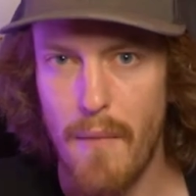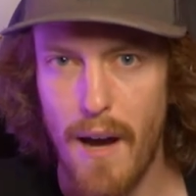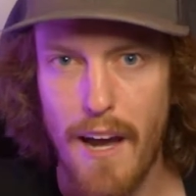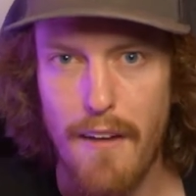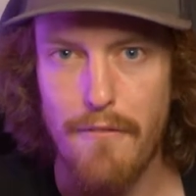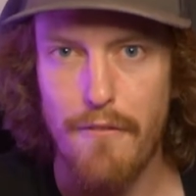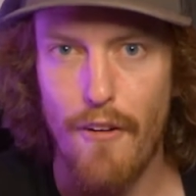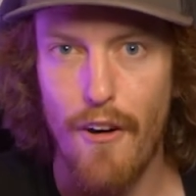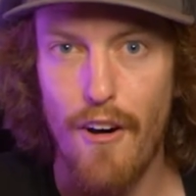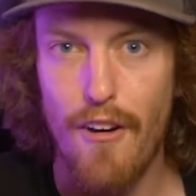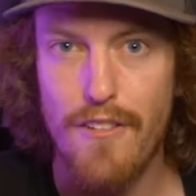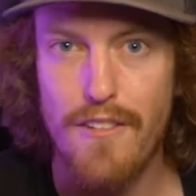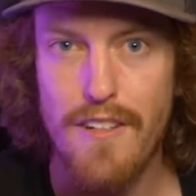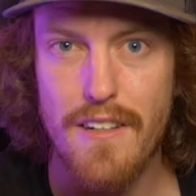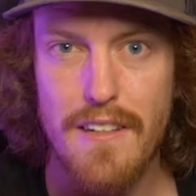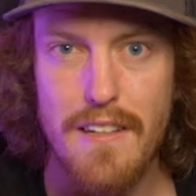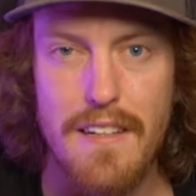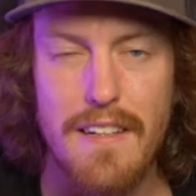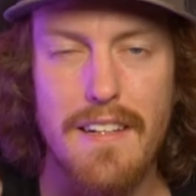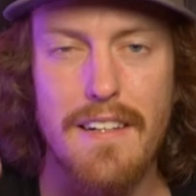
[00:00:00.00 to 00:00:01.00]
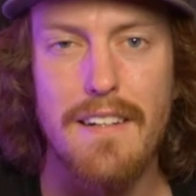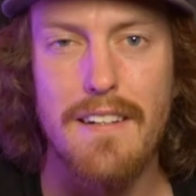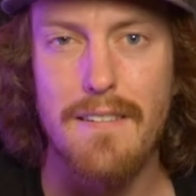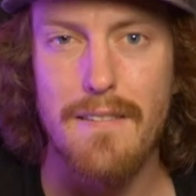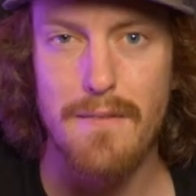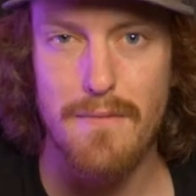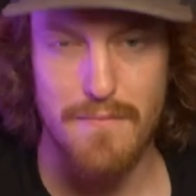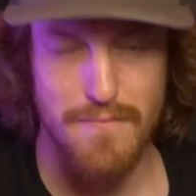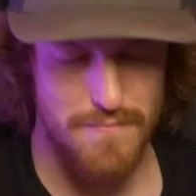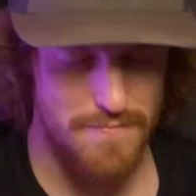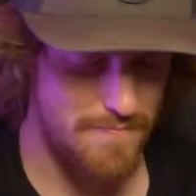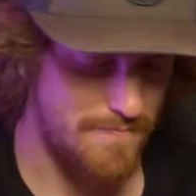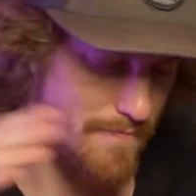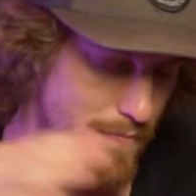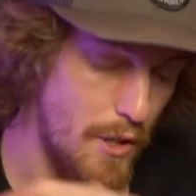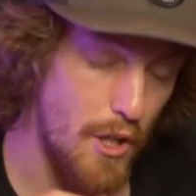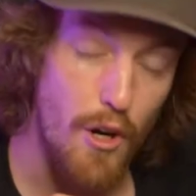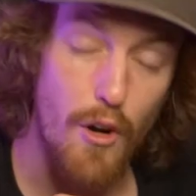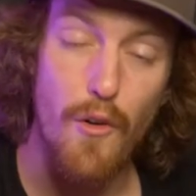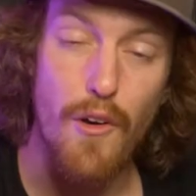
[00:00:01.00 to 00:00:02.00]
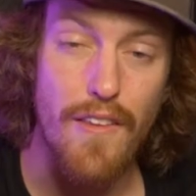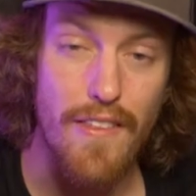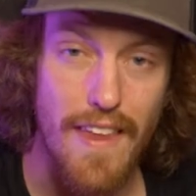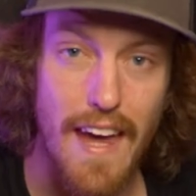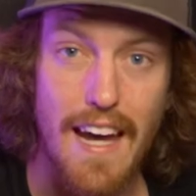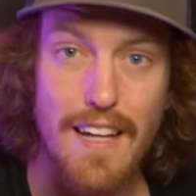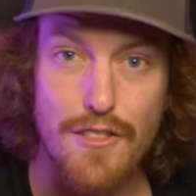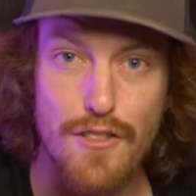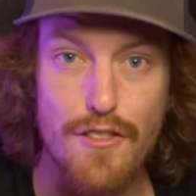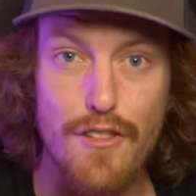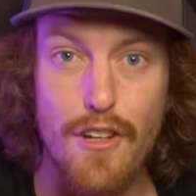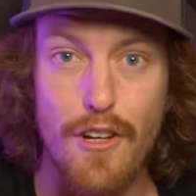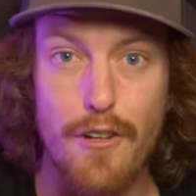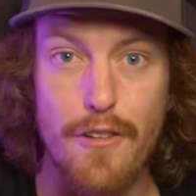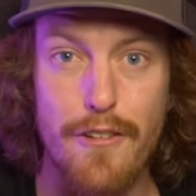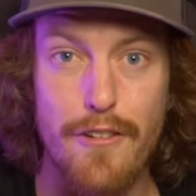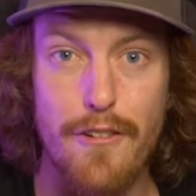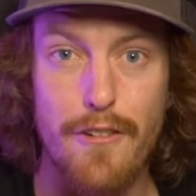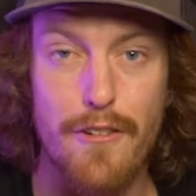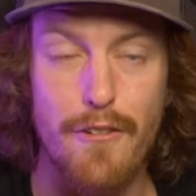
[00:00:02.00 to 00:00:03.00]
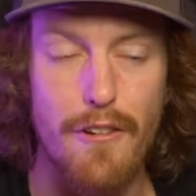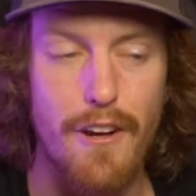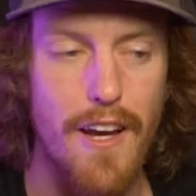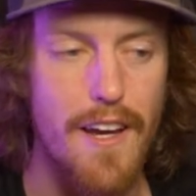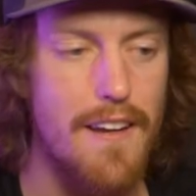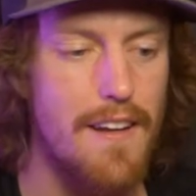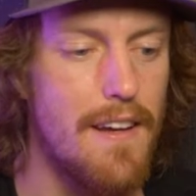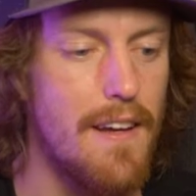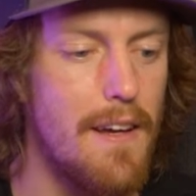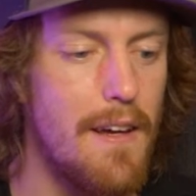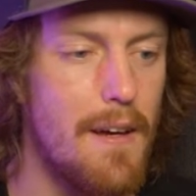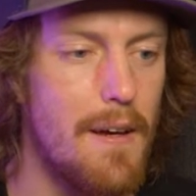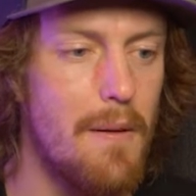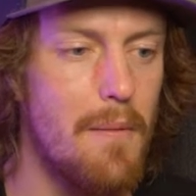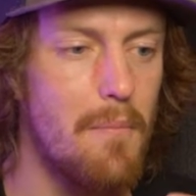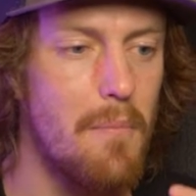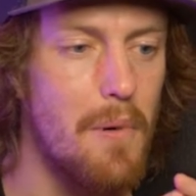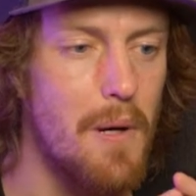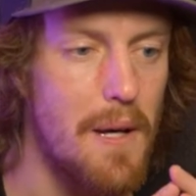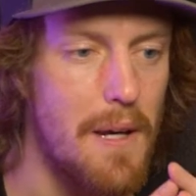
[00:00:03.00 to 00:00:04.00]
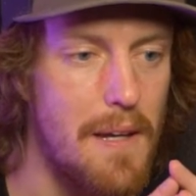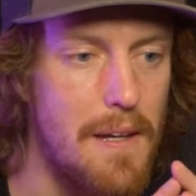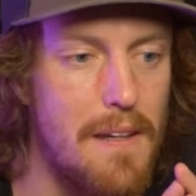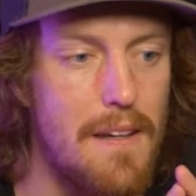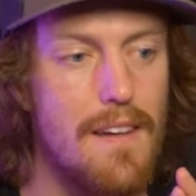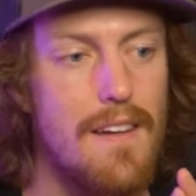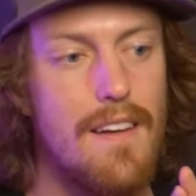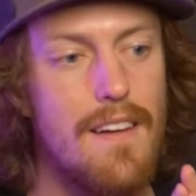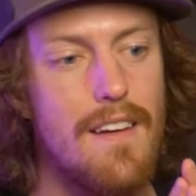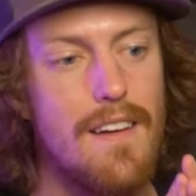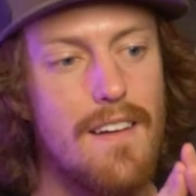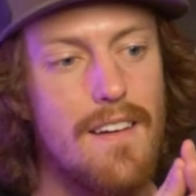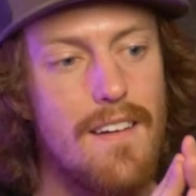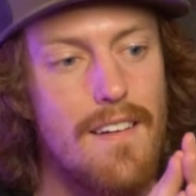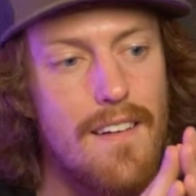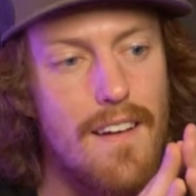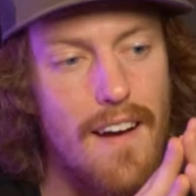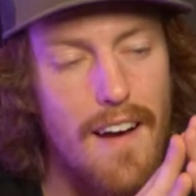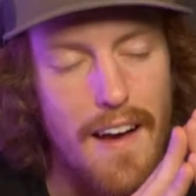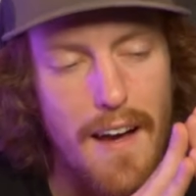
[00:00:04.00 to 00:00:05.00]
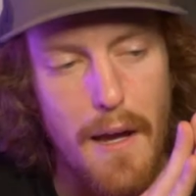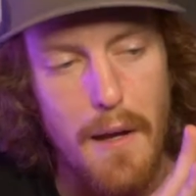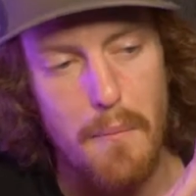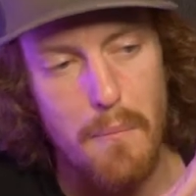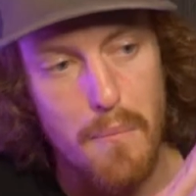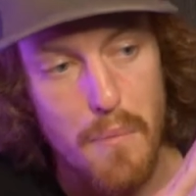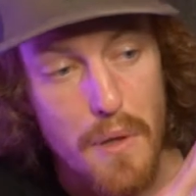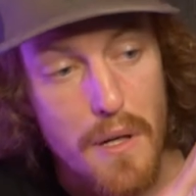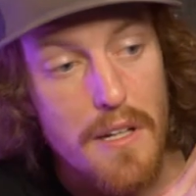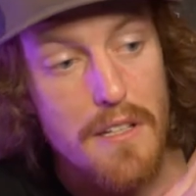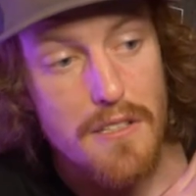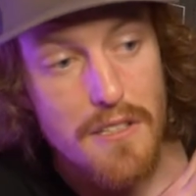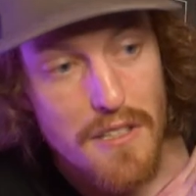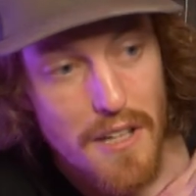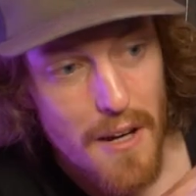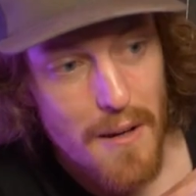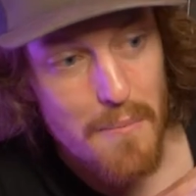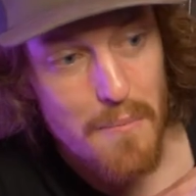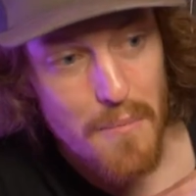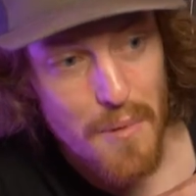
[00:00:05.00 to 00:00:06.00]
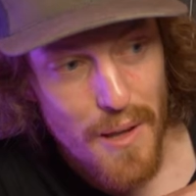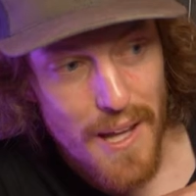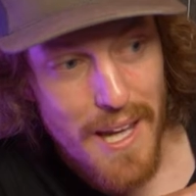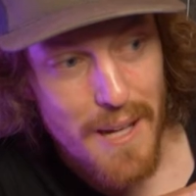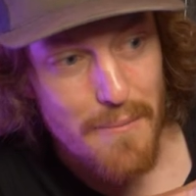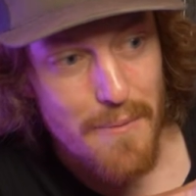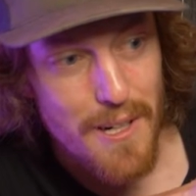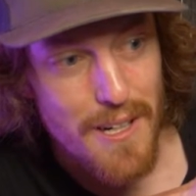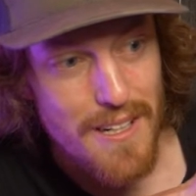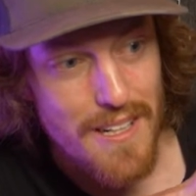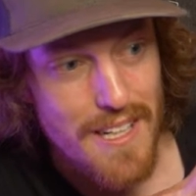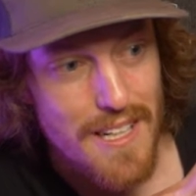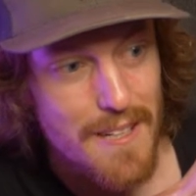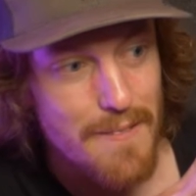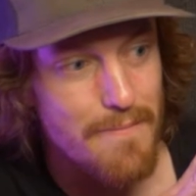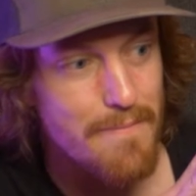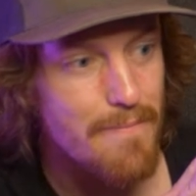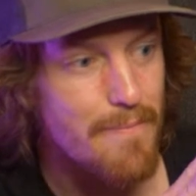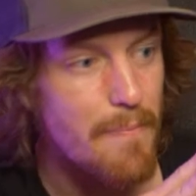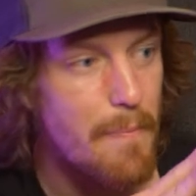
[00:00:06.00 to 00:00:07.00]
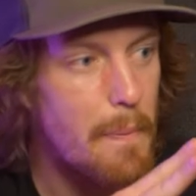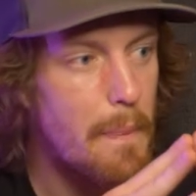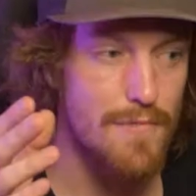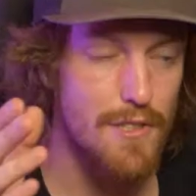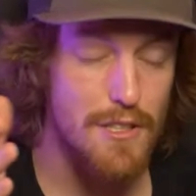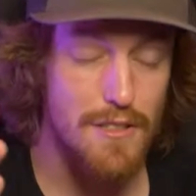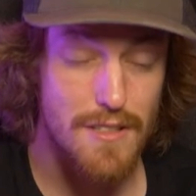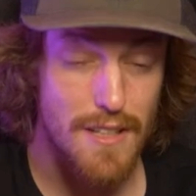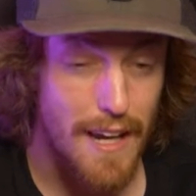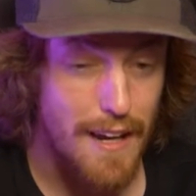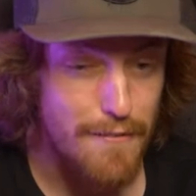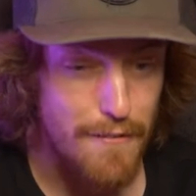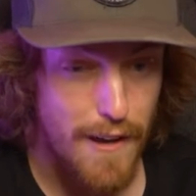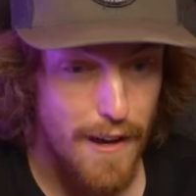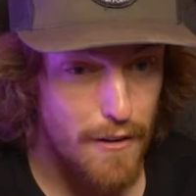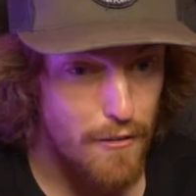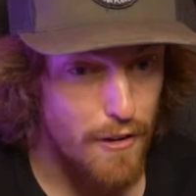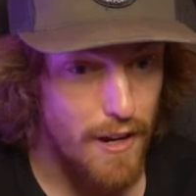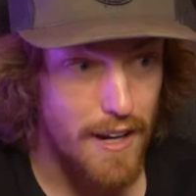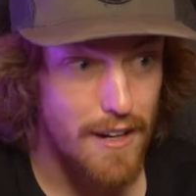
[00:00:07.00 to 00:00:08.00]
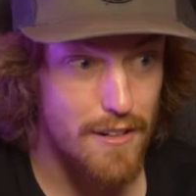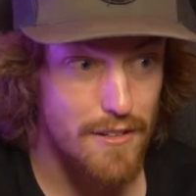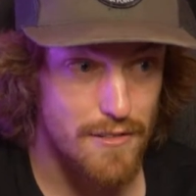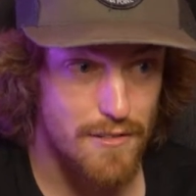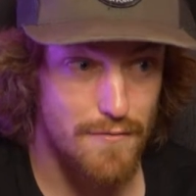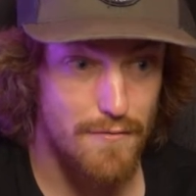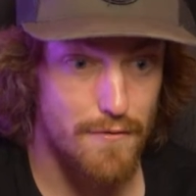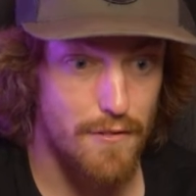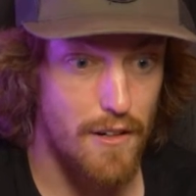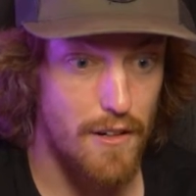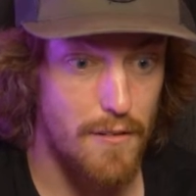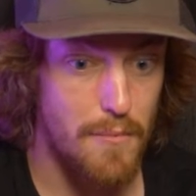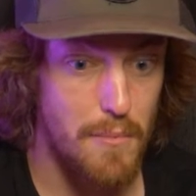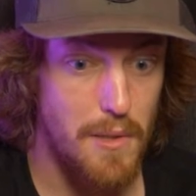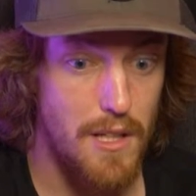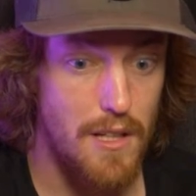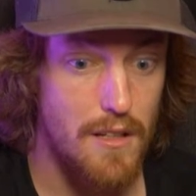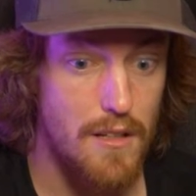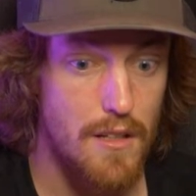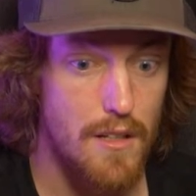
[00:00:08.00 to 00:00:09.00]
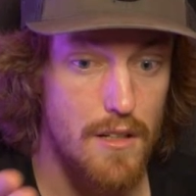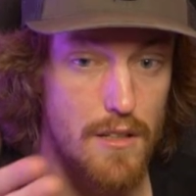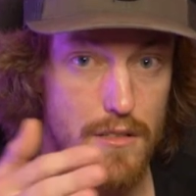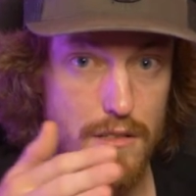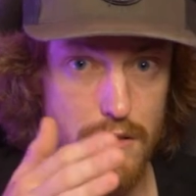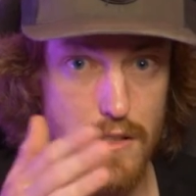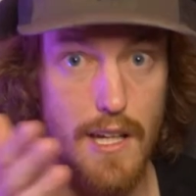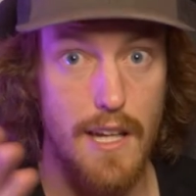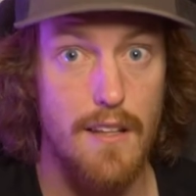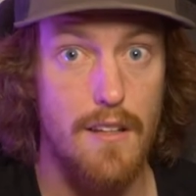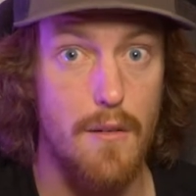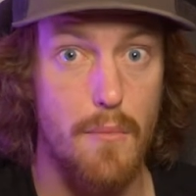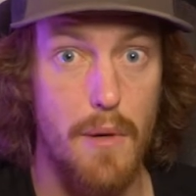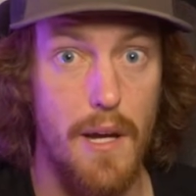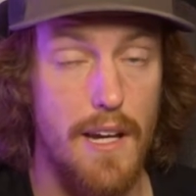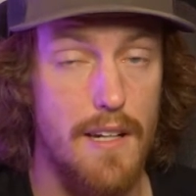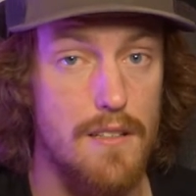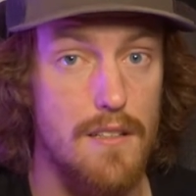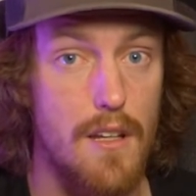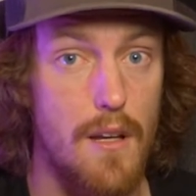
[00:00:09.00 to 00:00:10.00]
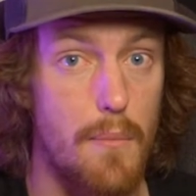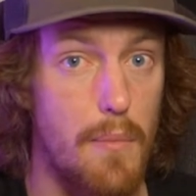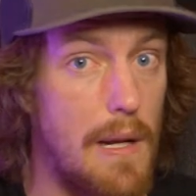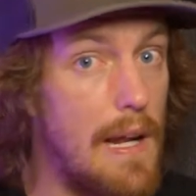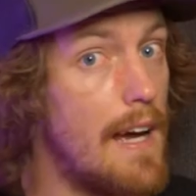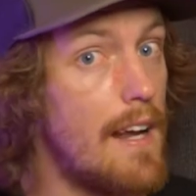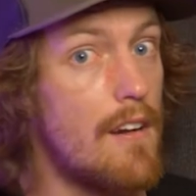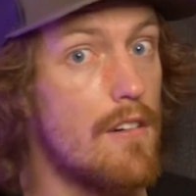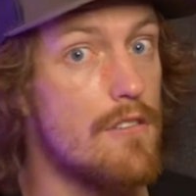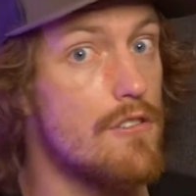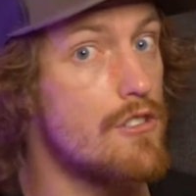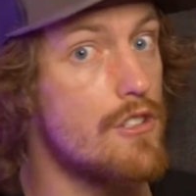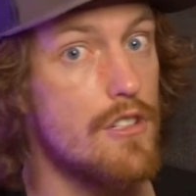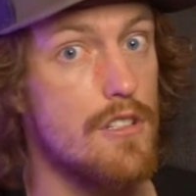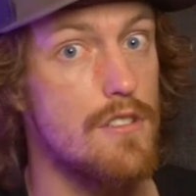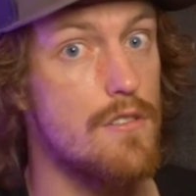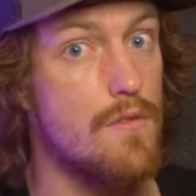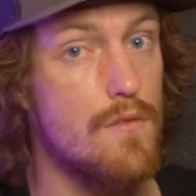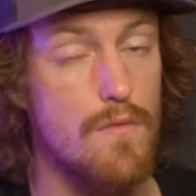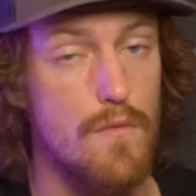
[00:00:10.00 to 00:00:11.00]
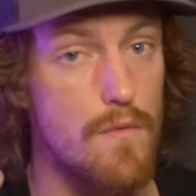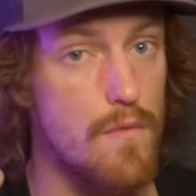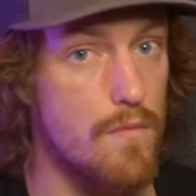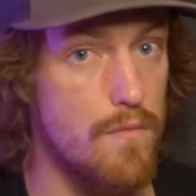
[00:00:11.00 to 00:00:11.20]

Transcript: my fault going that slow through the rut. But I put some blame on him because I've had riders in front of me stand their bikes up, and I don't just